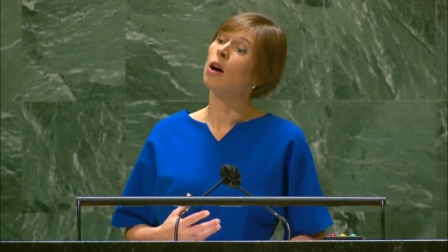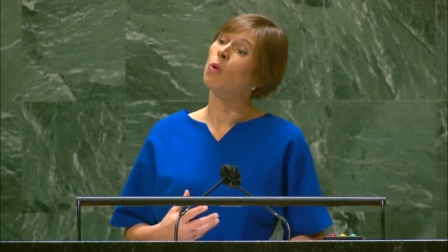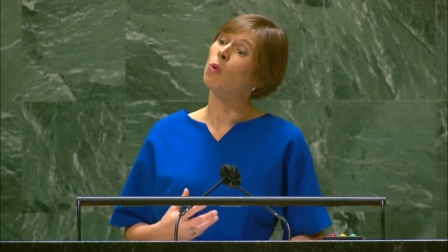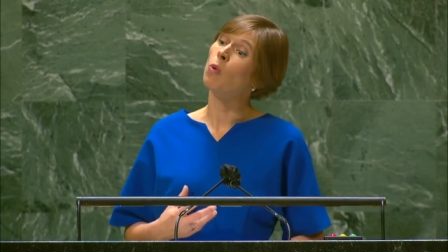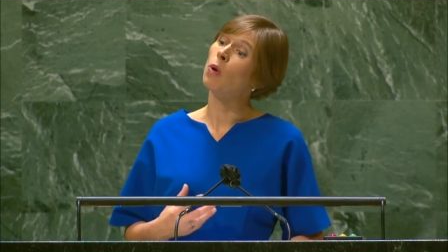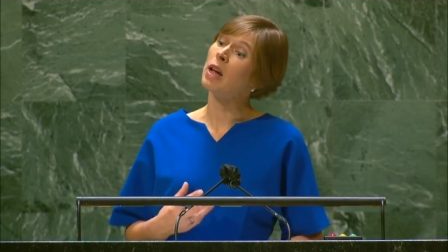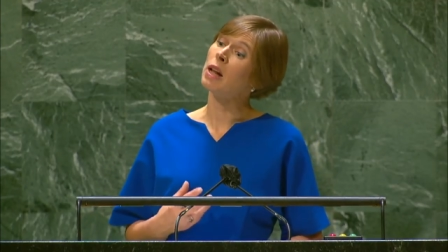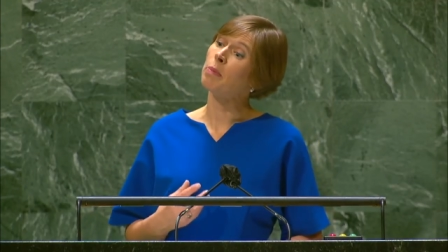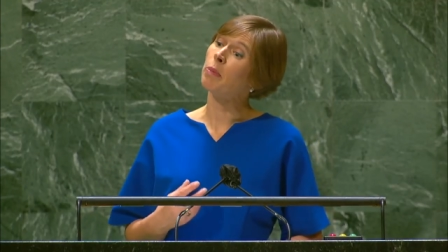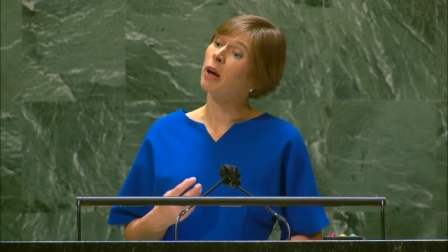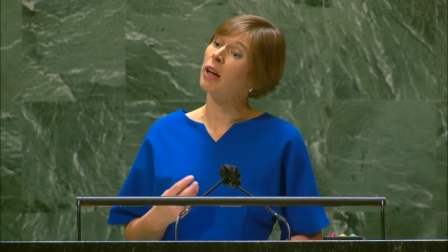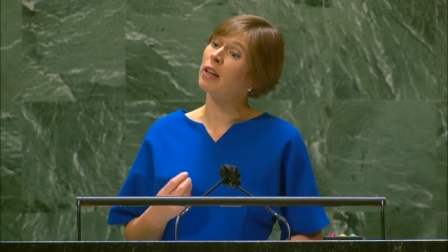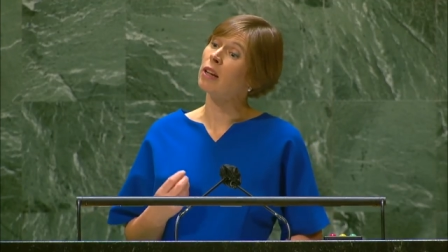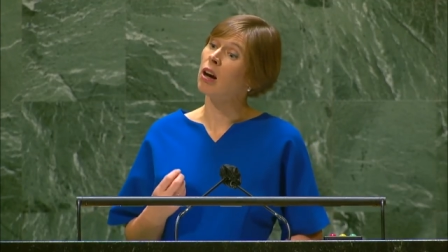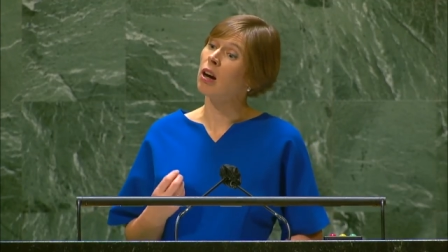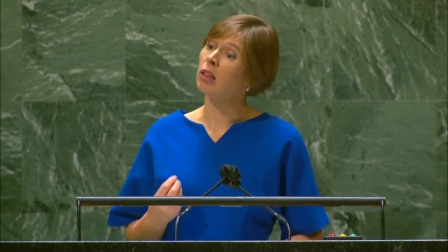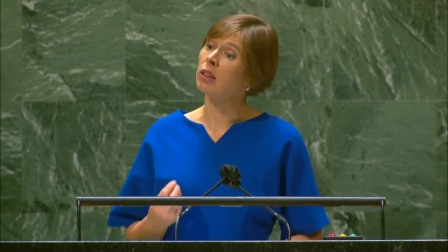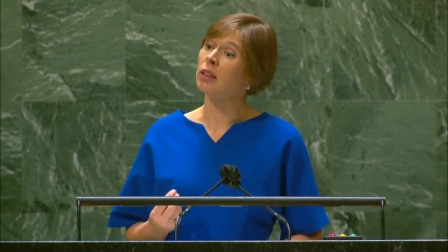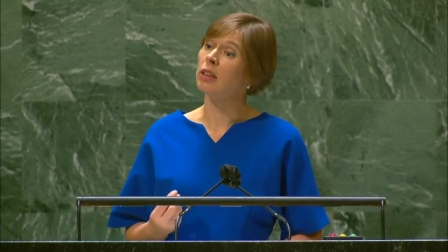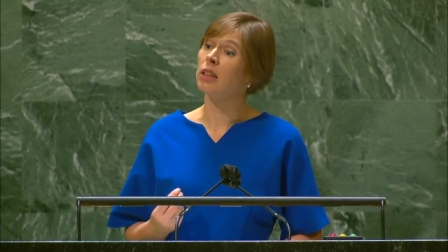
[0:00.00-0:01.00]
whereby
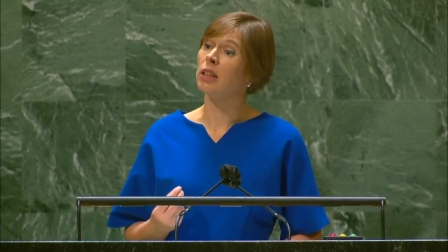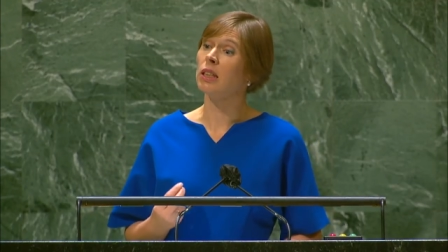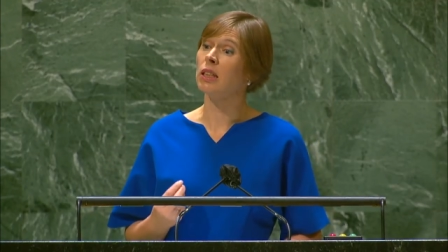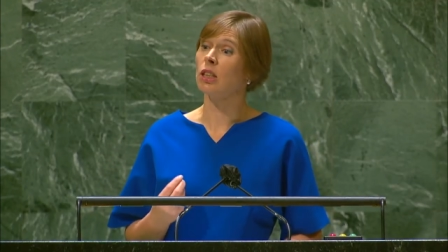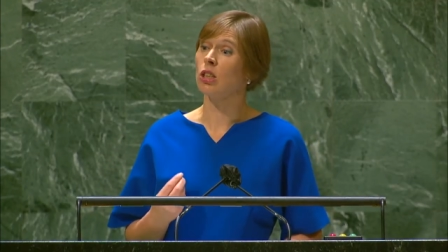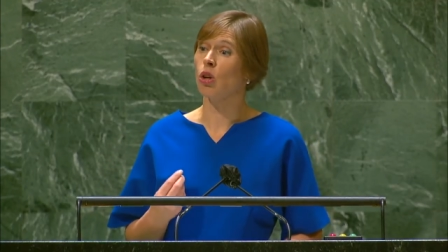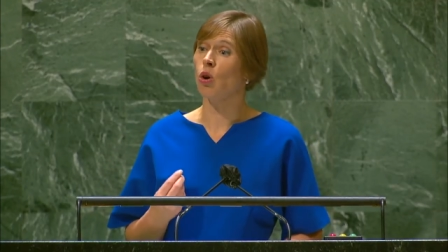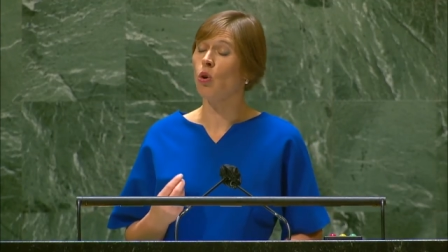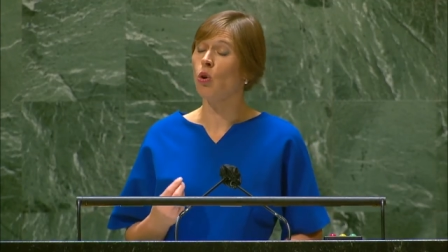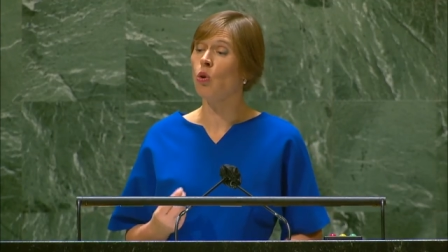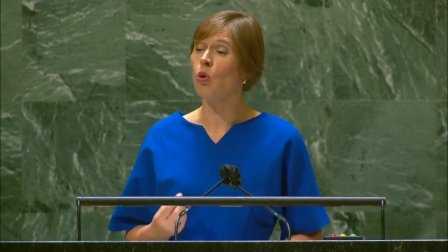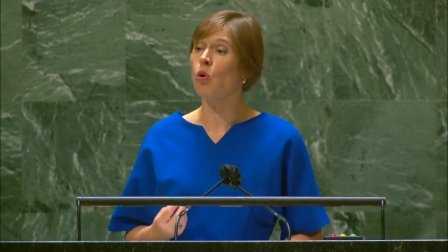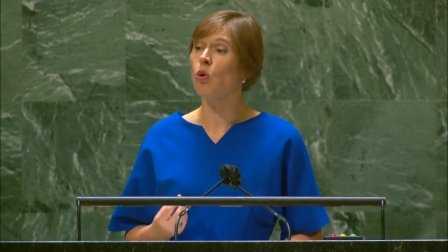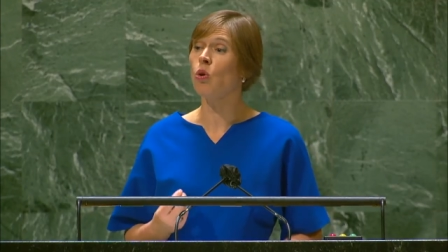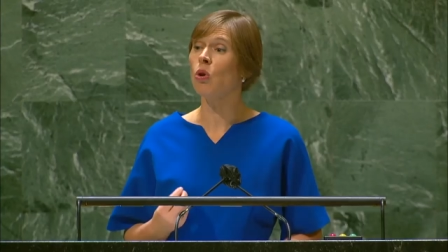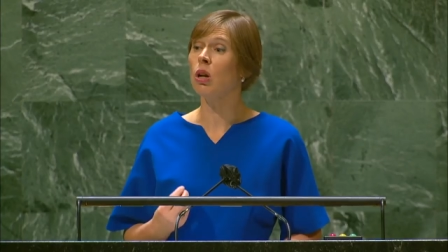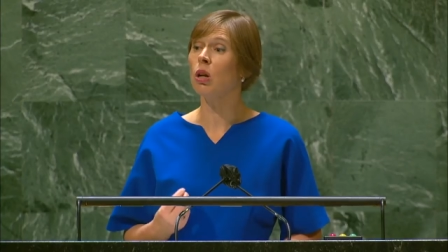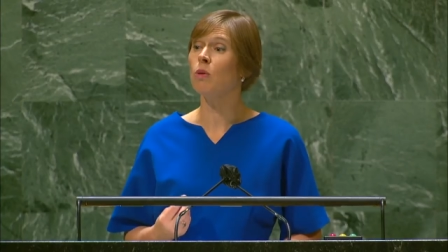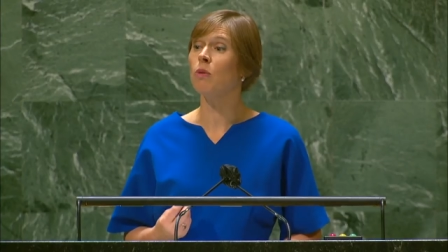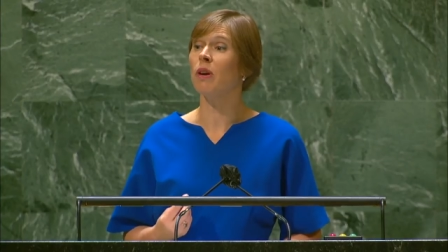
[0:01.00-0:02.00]
countries
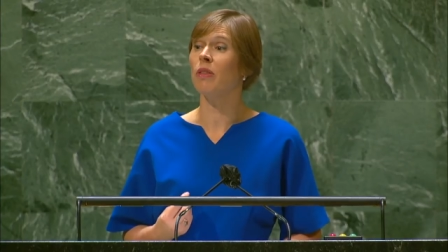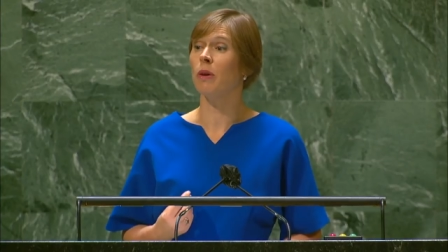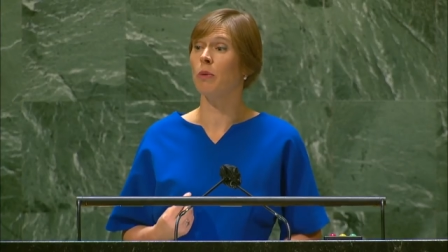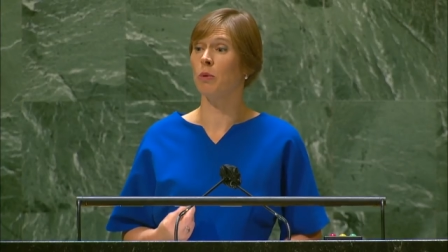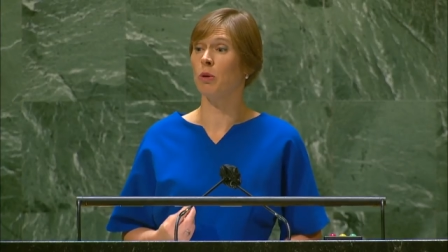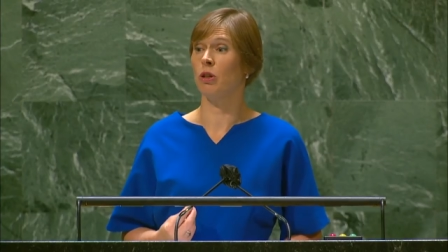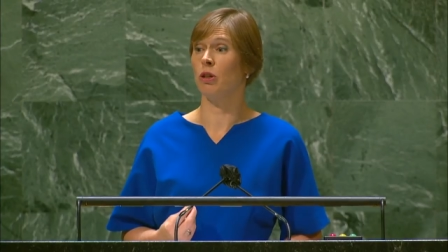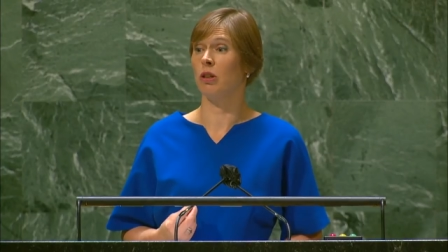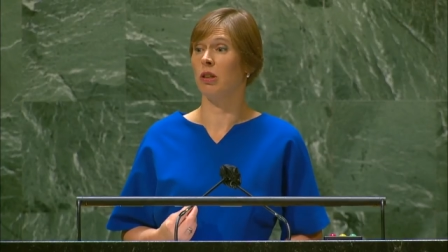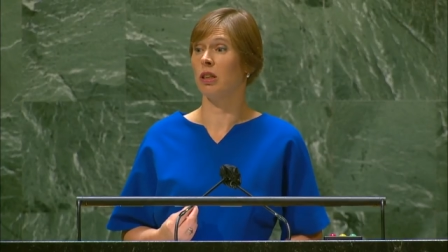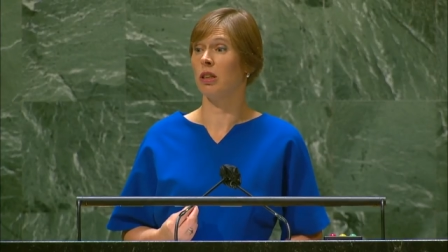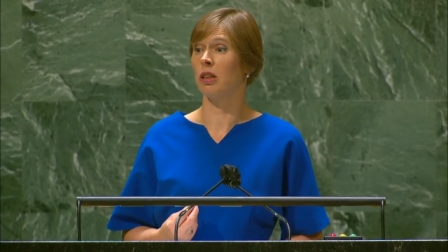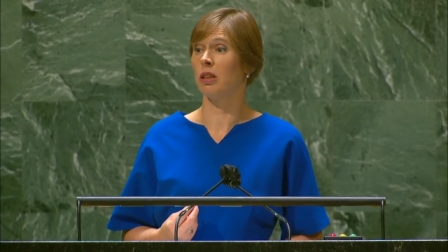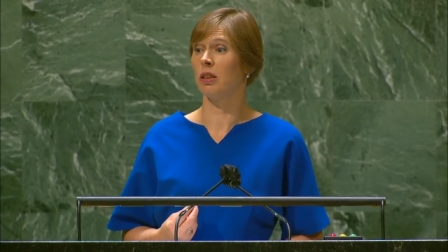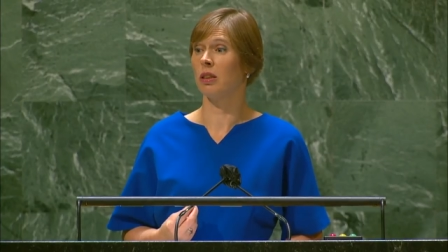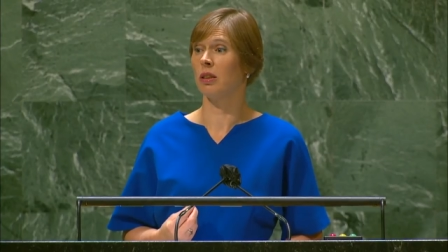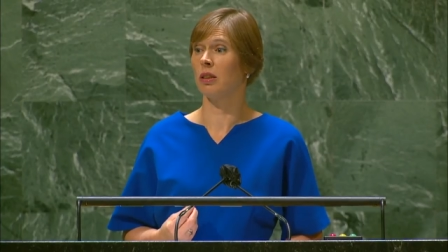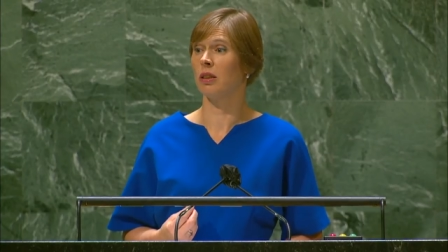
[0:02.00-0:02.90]
all over the world